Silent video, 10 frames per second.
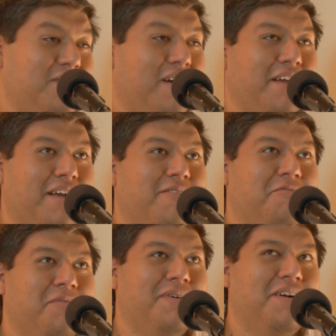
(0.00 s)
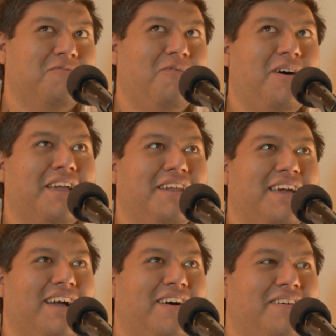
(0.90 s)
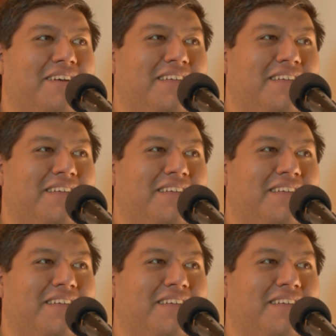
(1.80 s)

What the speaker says: I remember I was walking down,